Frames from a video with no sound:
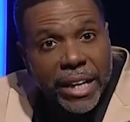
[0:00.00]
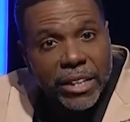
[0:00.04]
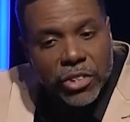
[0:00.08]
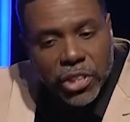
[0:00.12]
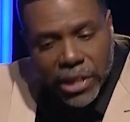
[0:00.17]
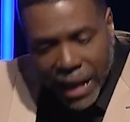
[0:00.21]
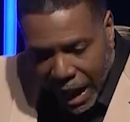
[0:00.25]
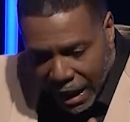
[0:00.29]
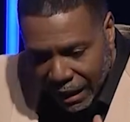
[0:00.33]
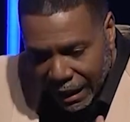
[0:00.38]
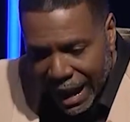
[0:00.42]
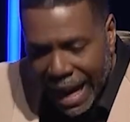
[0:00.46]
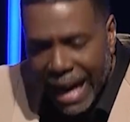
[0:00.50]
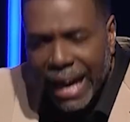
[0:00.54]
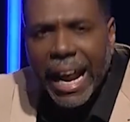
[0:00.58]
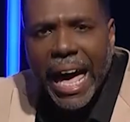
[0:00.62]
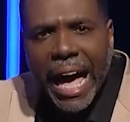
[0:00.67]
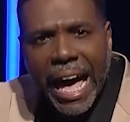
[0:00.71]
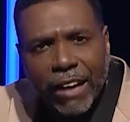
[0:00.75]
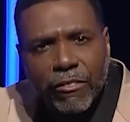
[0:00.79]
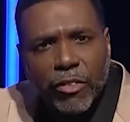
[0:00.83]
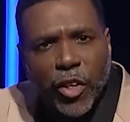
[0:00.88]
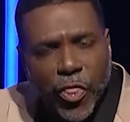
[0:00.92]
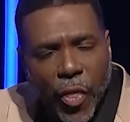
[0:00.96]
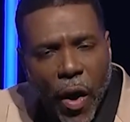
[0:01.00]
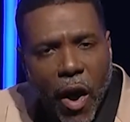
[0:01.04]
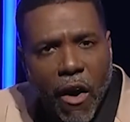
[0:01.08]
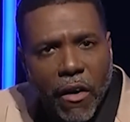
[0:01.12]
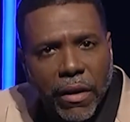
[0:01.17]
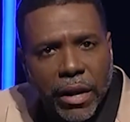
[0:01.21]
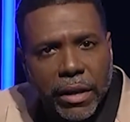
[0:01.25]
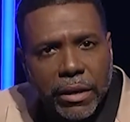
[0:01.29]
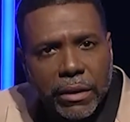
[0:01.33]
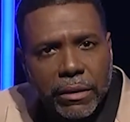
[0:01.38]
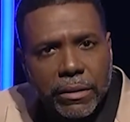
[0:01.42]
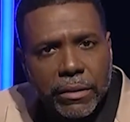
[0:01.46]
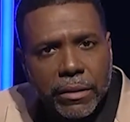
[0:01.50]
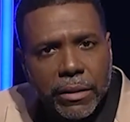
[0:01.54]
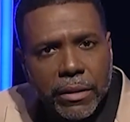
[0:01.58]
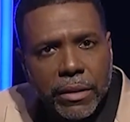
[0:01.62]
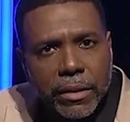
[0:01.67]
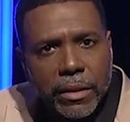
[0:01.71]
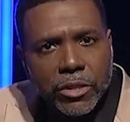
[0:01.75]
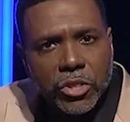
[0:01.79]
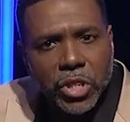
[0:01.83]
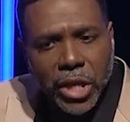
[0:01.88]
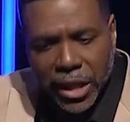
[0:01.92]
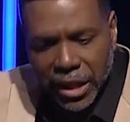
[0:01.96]
Say out loud, I have authority.
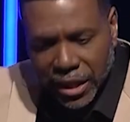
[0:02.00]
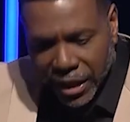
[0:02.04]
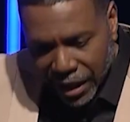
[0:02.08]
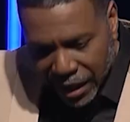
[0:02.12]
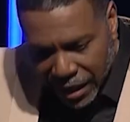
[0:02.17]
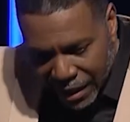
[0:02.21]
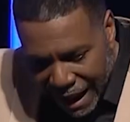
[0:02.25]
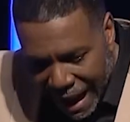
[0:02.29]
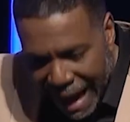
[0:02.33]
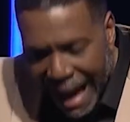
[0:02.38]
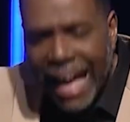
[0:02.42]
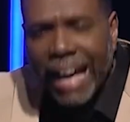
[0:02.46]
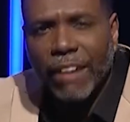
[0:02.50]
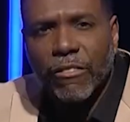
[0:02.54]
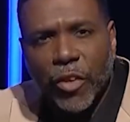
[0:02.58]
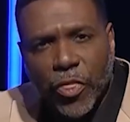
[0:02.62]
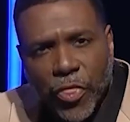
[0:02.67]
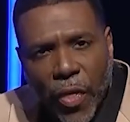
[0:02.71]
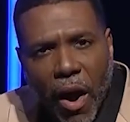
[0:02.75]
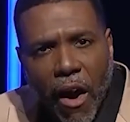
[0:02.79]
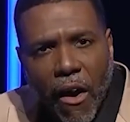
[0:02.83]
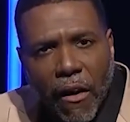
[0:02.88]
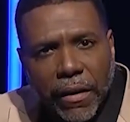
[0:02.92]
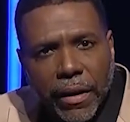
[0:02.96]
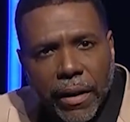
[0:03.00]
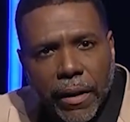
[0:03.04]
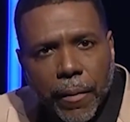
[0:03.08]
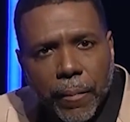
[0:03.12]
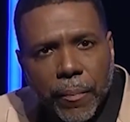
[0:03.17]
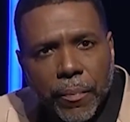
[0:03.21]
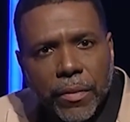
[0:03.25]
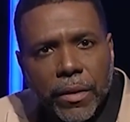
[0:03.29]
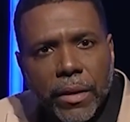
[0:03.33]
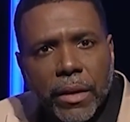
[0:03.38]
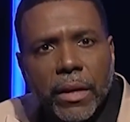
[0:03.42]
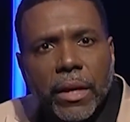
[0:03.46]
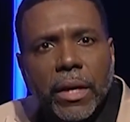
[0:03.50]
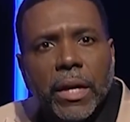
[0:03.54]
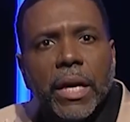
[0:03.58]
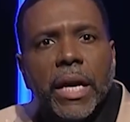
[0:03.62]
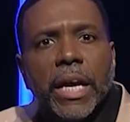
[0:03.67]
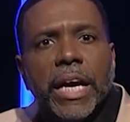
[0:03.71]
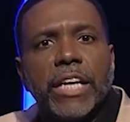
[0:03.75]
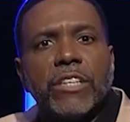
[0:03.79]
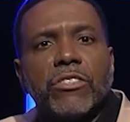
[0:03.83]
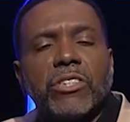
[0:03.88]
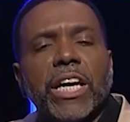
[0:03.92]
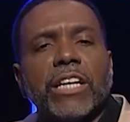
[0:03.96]
Say it again, I have authority.
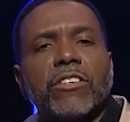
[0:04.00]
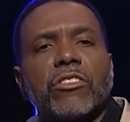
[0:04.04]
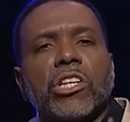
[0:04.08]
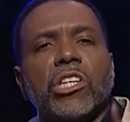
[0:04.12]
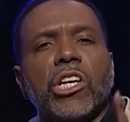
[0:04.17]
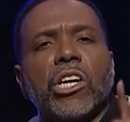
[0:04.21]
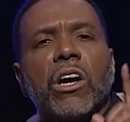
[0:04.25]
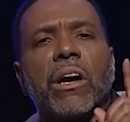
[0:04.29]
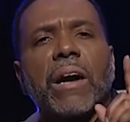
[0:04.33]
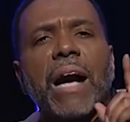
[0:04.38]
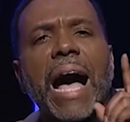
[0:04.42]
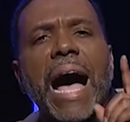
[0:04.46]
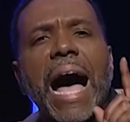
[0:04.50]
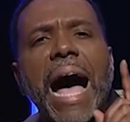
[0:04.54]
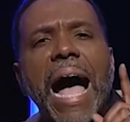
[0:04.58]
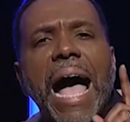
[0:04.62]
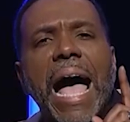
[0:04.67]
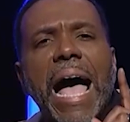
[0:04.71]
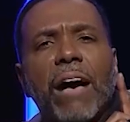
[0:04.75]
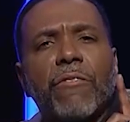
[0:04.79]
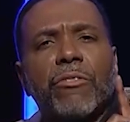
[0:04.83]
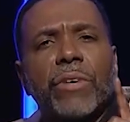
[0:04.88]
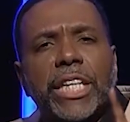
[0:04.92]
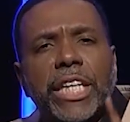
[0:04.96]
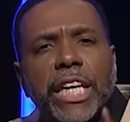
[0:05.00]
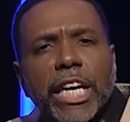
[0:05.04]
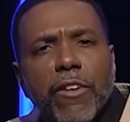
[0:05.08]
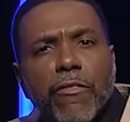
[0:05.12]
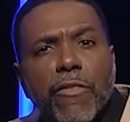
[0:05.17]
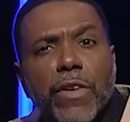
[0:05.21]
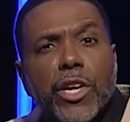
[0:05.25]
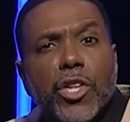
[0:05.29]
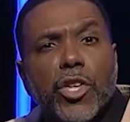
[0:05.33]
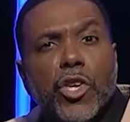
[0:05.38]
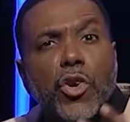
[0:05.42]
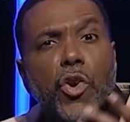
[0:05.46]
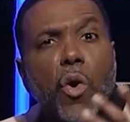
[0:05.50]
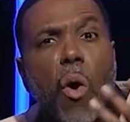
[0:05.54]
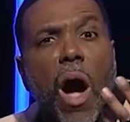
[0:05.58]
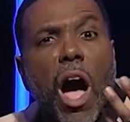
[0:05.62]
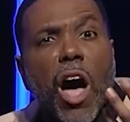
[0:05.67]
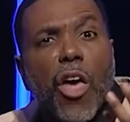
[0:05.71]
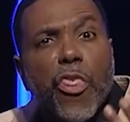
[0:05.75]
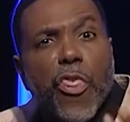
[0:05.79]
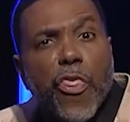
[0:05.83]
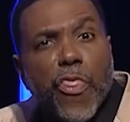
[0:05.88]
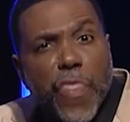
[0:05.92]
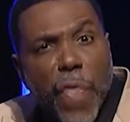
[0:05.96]
He says, Look, I have given you
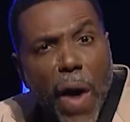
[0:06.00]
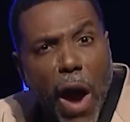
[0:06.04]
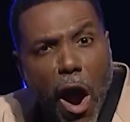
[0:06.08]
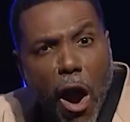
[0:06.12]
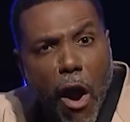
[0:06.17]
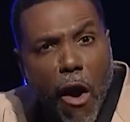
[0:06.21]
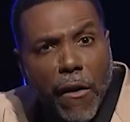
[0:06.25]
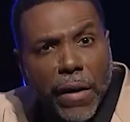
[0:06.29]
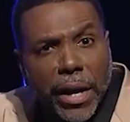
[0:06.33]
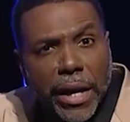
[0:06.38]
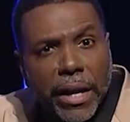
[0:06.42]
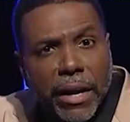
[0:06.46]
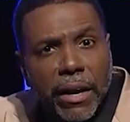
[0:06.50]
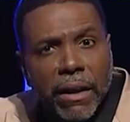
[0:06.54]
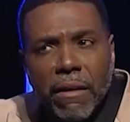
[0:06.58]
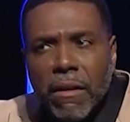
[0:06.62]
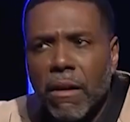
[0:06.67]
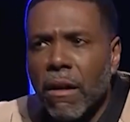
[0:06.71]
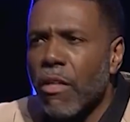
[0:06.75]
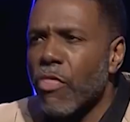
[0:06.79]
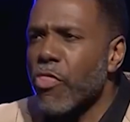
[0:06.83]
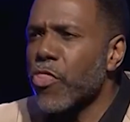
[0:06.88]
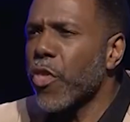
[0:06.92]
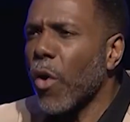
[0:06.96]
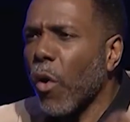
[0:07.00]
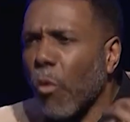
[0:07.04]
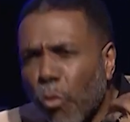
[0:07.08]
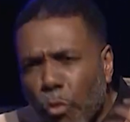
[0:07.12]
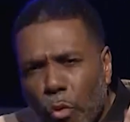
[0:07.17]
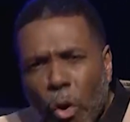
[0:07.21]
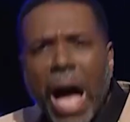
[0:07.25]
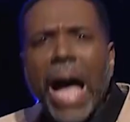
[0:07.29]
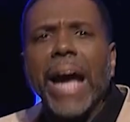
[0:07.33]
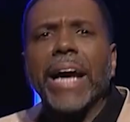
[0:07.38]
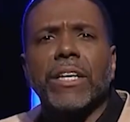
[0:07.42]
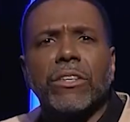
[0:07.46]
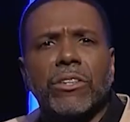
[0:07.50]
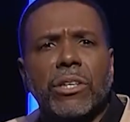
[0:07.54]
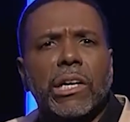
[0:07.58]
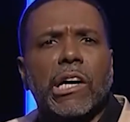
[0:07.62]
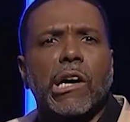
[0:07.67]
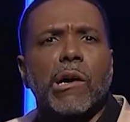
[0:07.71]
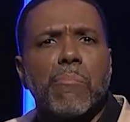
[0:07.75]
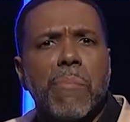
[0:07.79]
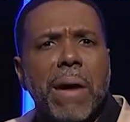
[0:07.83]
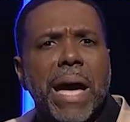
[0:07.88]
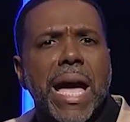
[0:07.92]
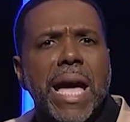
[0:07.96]
authority, the right to
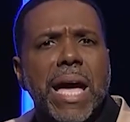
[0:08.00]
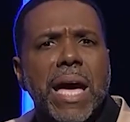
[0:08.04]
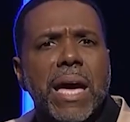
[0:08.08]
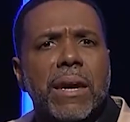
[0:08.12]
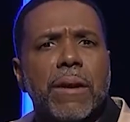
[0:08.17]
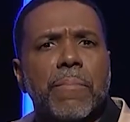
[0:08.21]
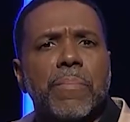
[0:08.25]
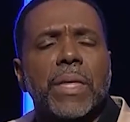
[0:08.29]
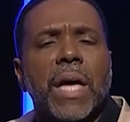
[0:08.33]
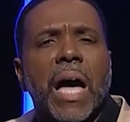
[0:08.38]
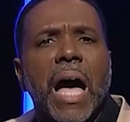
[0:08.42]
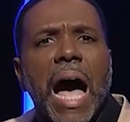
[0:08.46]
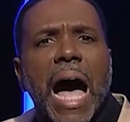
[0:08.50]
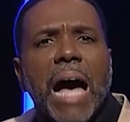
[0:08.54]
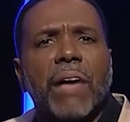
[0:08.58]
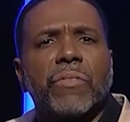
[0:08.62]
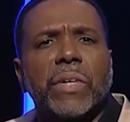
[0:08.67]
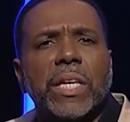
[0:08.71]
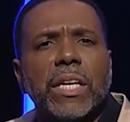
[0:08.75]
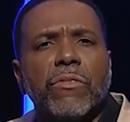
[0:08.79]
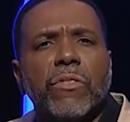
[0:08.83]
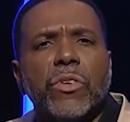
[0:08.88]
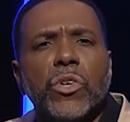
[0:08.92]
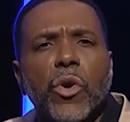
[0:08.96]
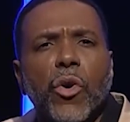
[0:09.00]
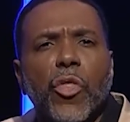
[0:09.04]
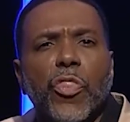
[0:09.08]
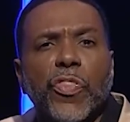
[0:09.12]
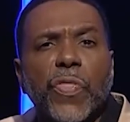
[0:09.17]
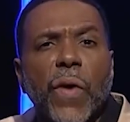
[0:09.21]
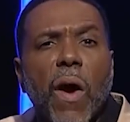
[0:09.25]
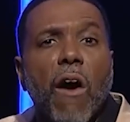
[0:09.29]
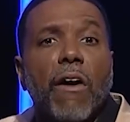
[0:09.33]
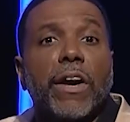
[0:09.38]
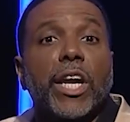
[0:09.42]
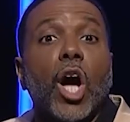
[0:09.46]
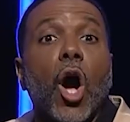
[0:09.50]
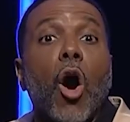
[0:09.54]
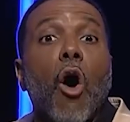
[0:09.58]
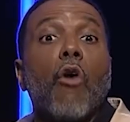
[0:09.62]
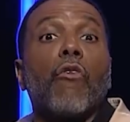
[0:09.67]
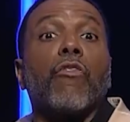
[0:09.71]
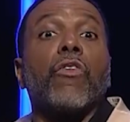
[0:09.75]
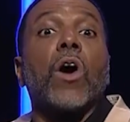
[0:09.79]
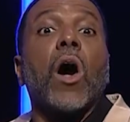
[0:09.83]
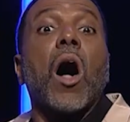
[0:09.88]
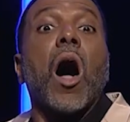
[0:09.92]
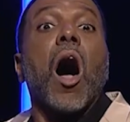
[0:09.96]
command. I've given you authority
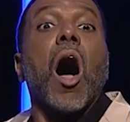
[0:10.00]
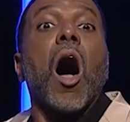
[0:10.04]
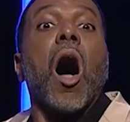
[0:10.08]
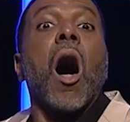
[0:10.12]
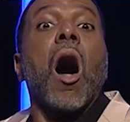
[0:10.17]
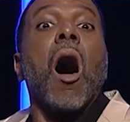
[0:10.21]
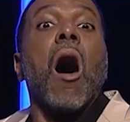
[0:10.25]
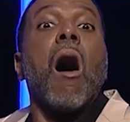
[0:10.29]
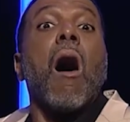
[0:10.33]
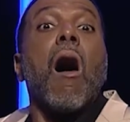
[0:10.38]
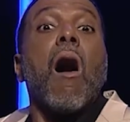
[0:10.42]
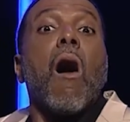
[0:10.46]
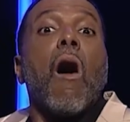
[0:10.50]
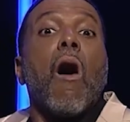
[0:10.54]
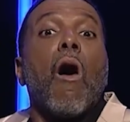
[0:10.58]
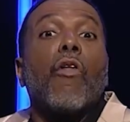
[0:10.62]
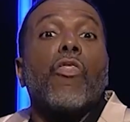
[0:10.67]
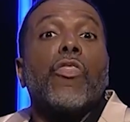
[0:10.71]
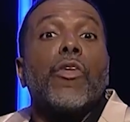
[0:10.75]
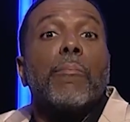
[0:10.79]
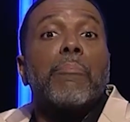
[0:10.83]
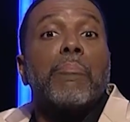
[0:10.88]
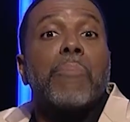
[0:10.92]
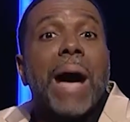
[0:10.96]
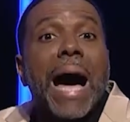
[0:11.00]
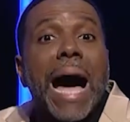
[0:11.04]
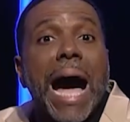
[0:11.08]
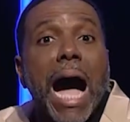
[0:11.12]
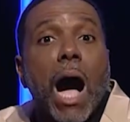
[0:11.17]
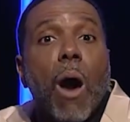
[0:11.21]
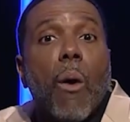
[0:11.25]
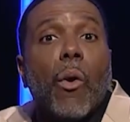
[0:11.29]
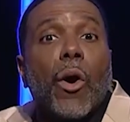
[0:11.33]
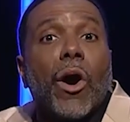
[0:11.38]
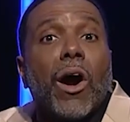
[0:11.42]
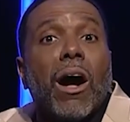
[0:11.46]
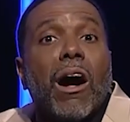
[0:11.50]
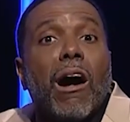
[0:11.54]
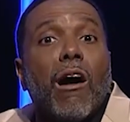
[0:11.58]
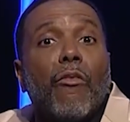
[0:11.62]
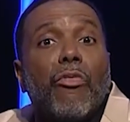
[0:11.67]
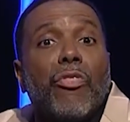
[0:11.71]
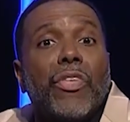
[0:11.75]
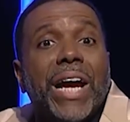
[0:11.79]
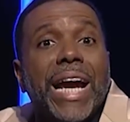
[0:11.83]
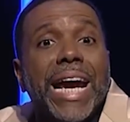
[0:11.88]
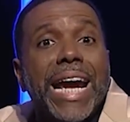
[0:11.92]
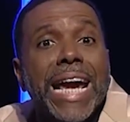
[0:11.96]
over all the power
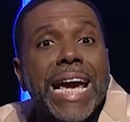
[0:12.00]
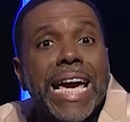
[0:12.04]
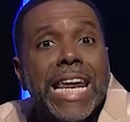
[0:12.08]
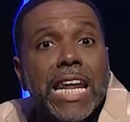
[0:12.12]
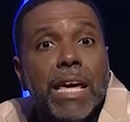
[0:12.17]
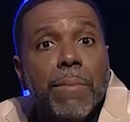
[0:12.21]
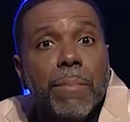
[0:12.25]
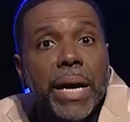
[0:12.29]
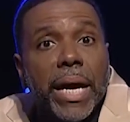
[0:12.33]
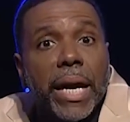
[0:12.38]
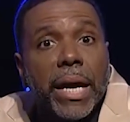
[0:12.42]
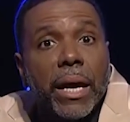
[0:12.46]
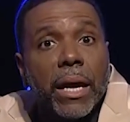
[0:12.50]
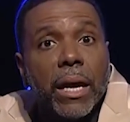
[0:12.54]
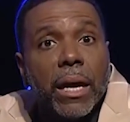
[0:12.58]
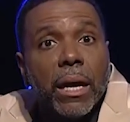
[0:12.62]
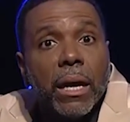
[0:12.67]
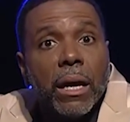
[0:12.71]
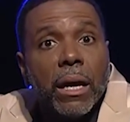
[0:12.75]
of the enemy.